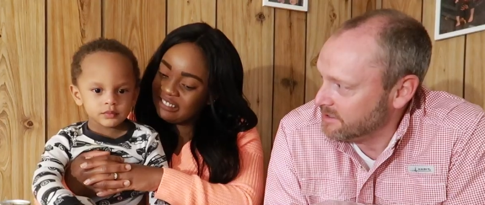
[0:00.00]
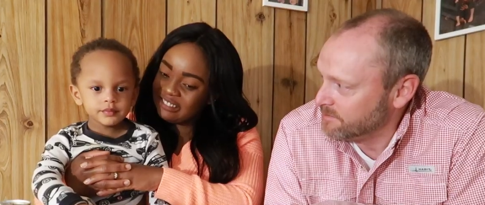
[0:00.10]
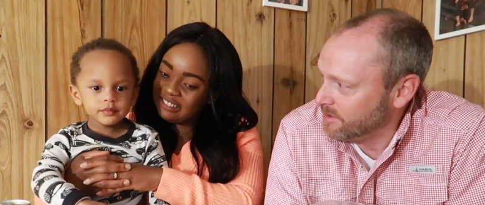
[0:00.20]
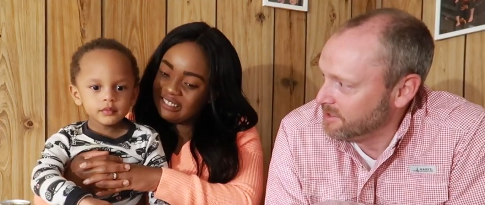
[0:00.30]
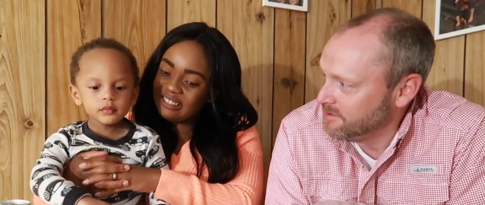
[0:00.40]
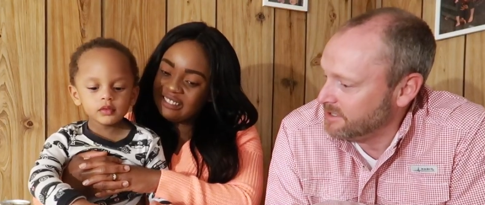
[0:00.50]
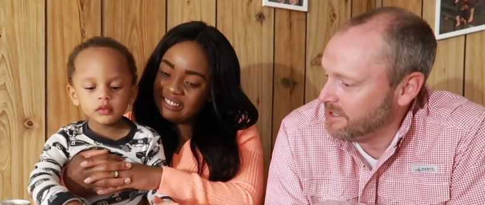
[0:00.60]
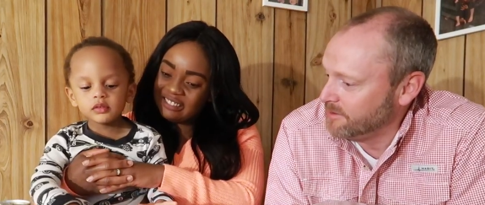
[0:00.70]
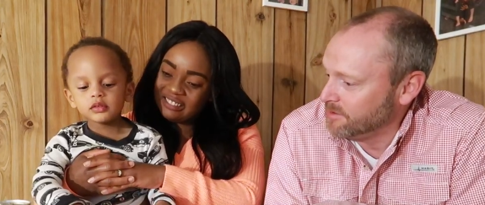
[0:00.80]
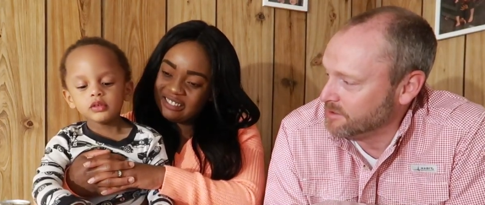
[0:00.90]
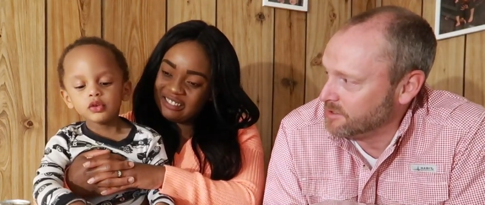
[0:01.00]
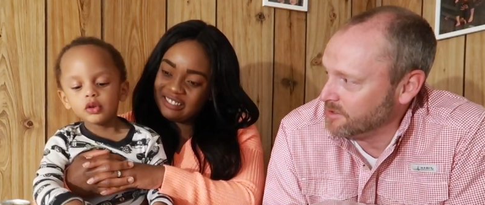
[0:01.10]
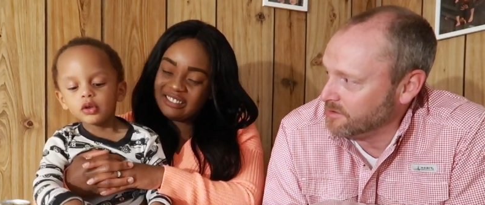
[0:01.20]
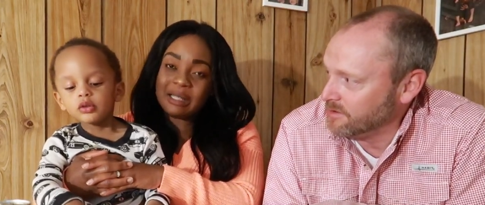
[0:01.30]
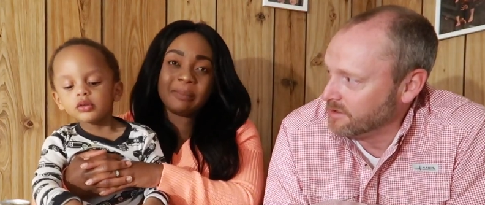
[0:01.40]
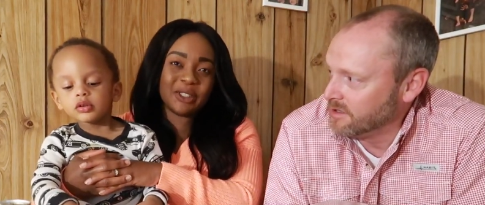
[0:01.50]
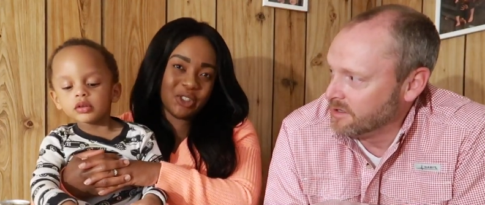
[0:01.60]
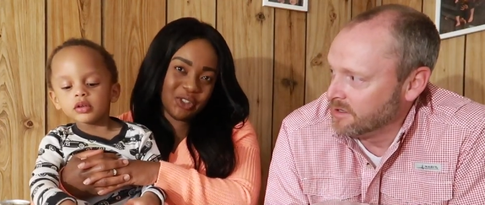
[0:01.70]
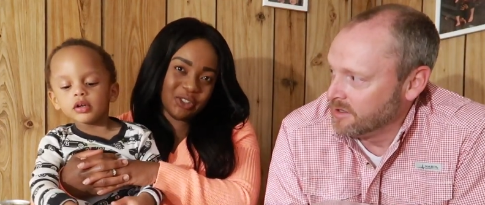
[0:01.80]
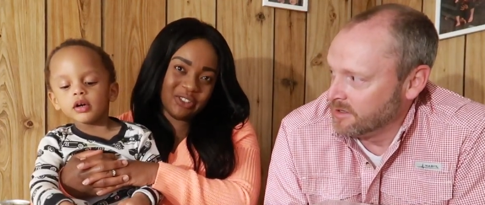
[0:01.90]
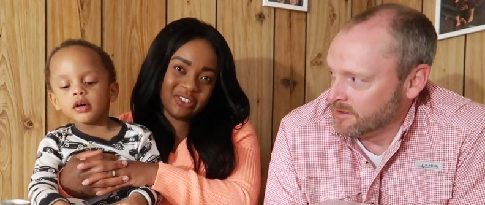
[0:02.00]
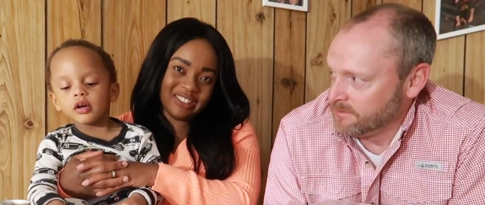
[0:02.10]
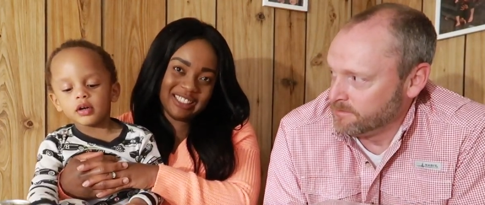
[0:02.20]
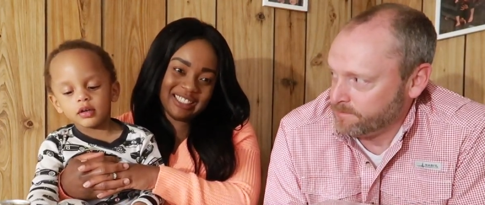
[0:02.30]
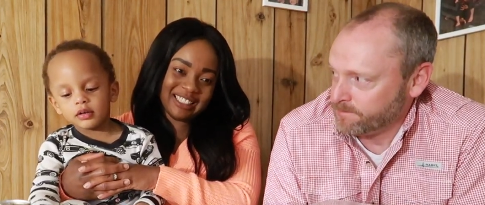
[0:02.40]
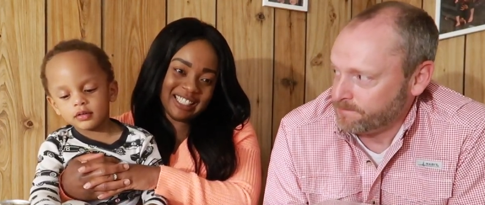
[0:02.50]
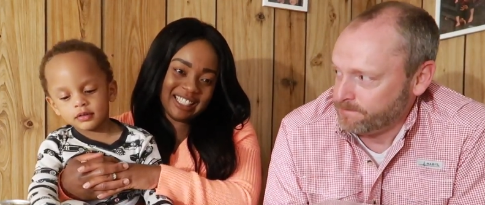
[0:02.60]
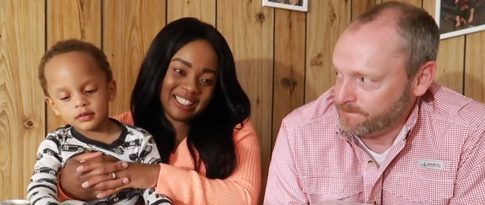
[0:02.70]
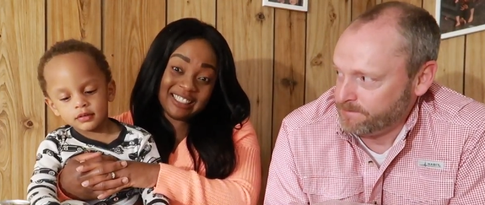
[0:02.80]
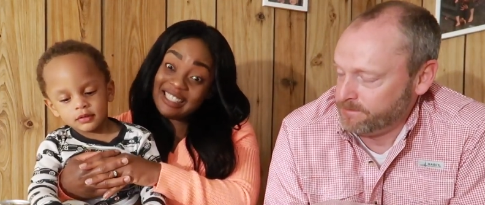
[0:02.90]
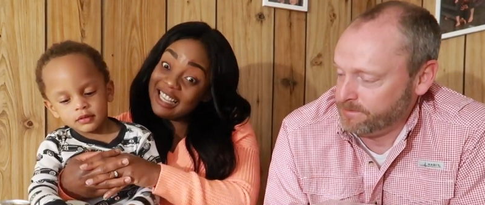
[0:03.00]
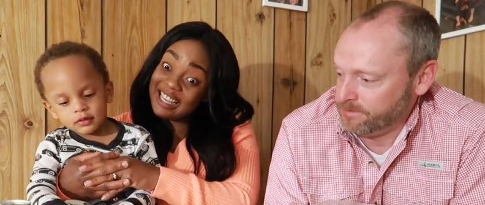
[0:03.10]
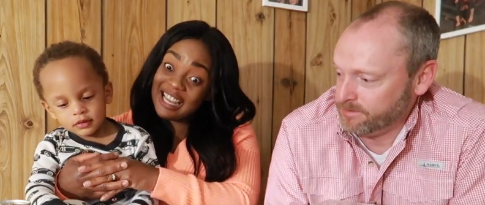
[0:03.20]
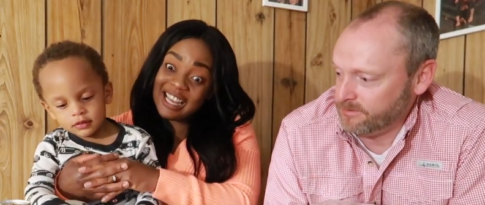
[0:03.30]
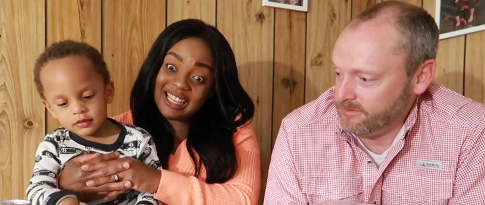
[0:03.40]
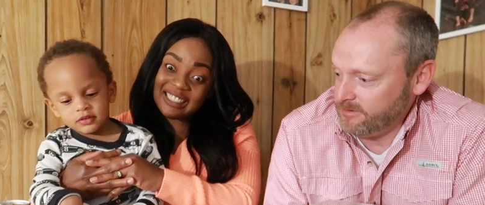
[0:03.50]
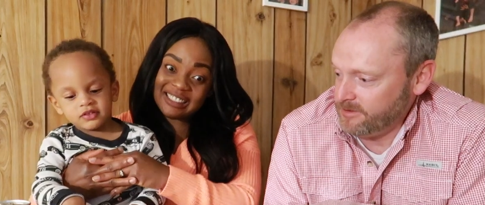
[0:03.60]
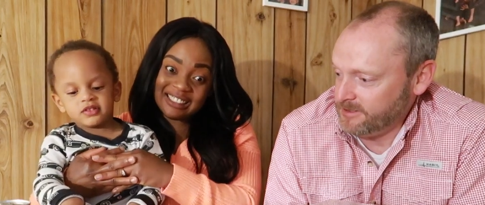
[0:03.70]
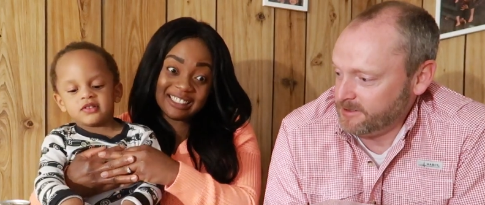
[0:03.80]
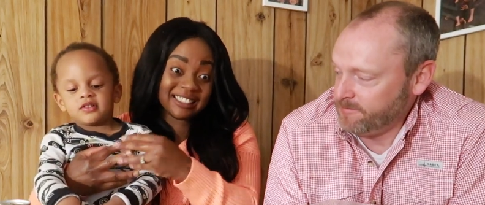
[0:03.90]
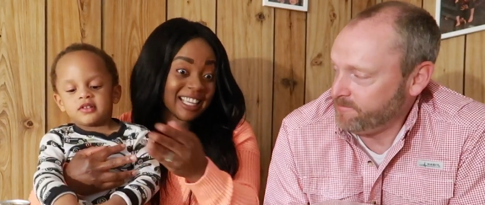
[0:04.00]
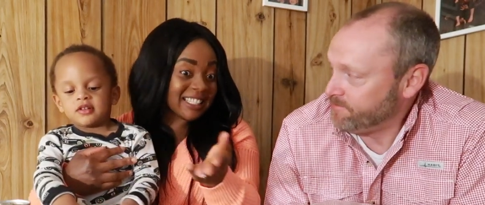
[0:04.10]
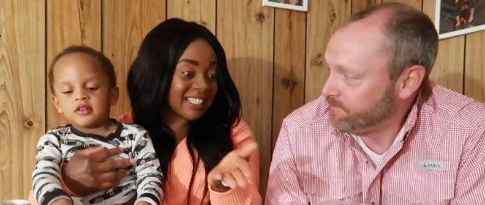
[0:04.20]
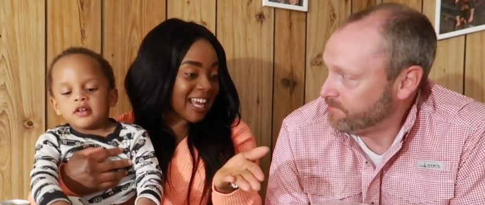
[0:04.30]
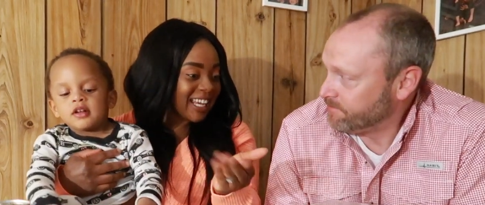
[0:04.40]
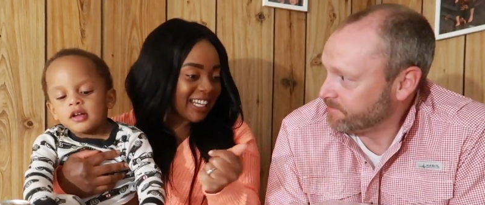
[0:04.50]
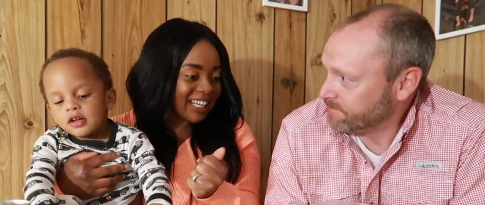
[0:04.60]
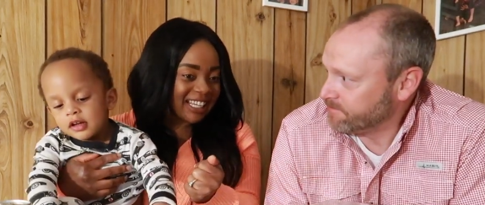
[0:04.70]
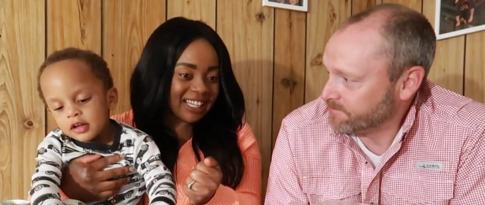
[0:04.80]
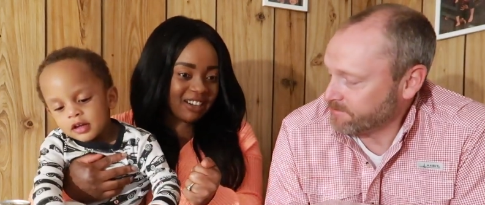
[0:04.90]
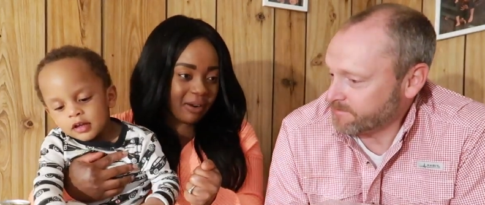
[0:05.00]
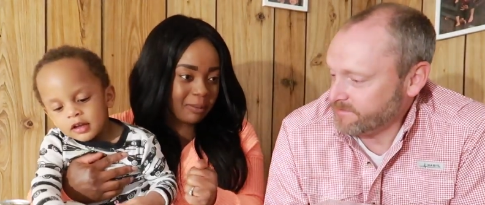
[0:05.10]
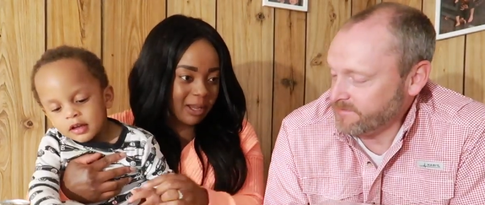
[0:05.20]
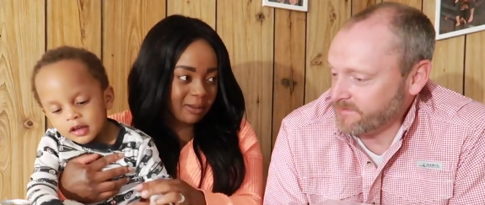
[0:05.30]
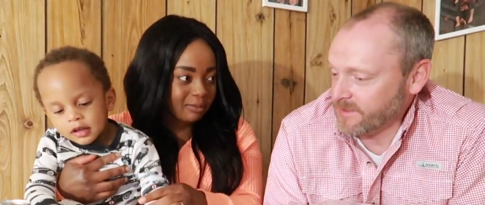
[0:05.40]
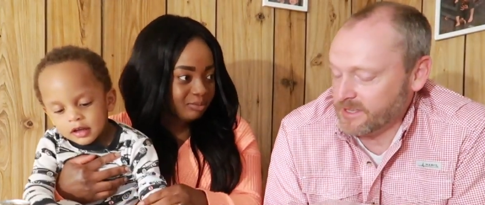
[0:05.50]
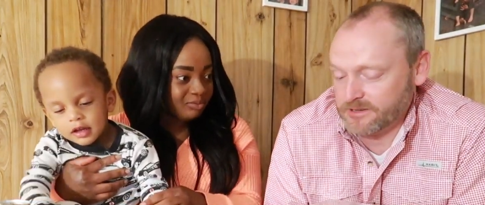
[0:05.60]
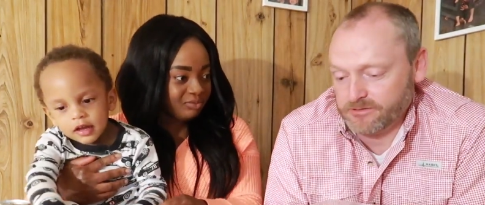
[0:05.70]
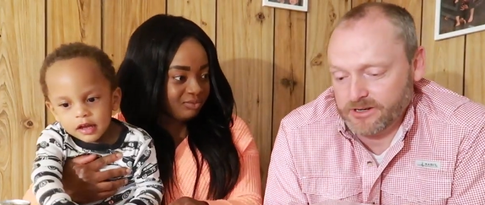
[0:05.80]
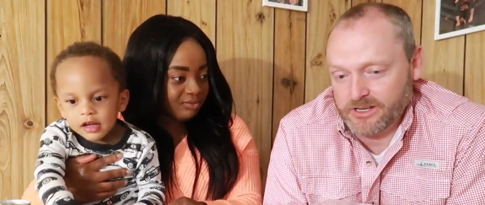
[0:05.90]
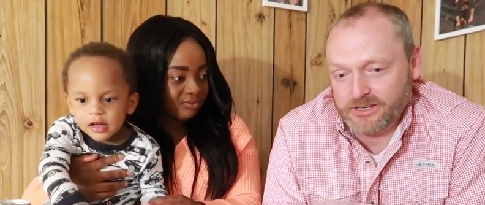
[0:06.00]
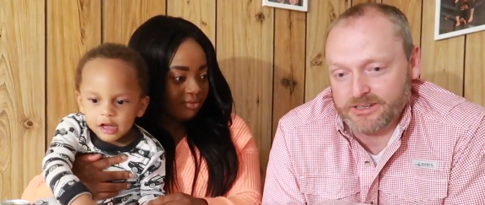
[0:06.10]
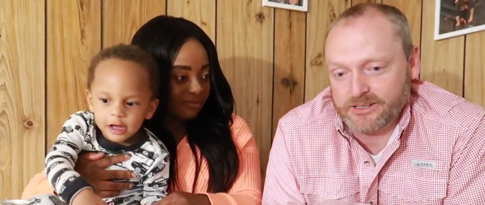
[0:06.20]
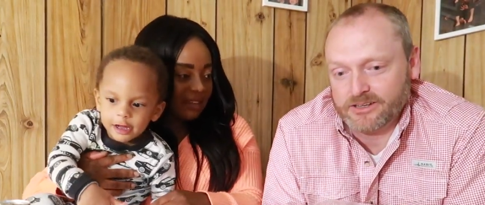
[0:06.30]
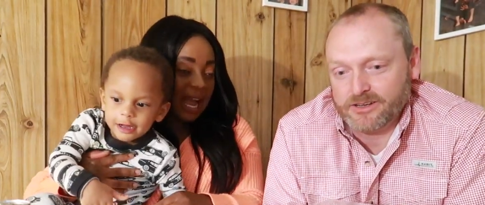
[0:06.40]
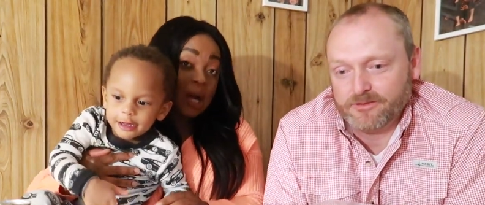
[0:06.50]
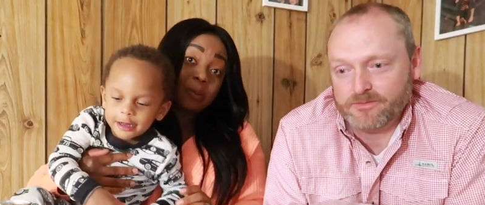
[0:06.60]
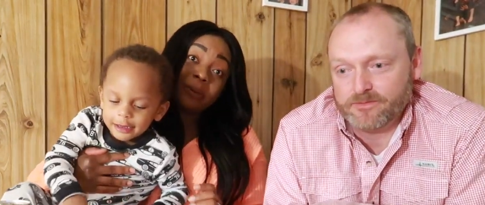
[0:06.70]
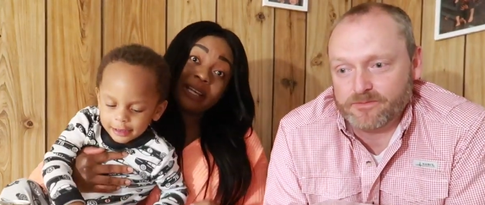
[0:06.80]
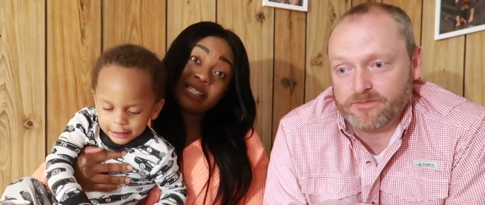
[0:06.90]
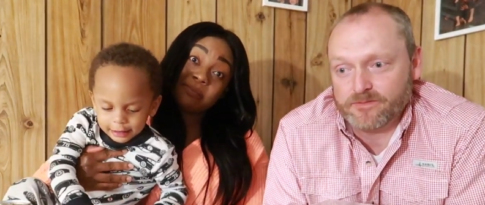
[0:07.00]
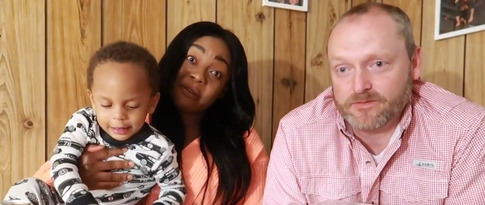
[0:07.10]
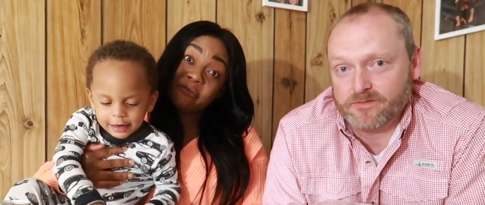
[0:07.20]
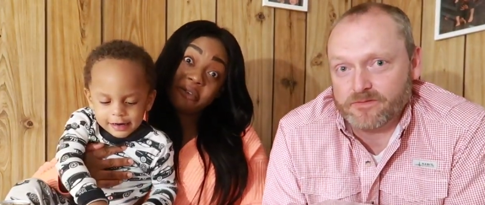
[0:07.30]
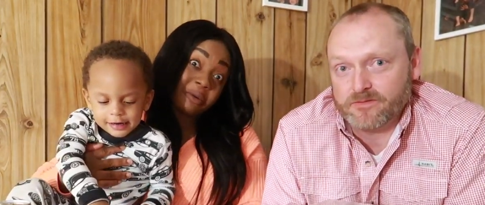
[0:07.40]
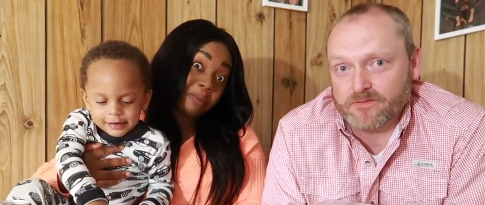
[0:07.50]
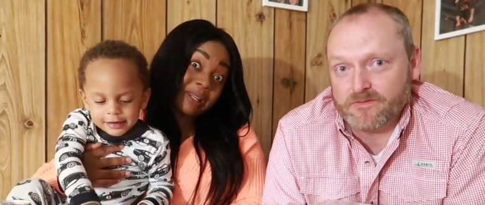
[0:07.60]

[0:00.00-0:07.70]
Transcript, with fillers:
Speaker 1: is Mother's Day number two. Number two
Speaker 2: see you guys. Mm -hmm. This is exciting. Right, babe?
Speaker 1: That's right. Um, All
Speaker 2: black is my son.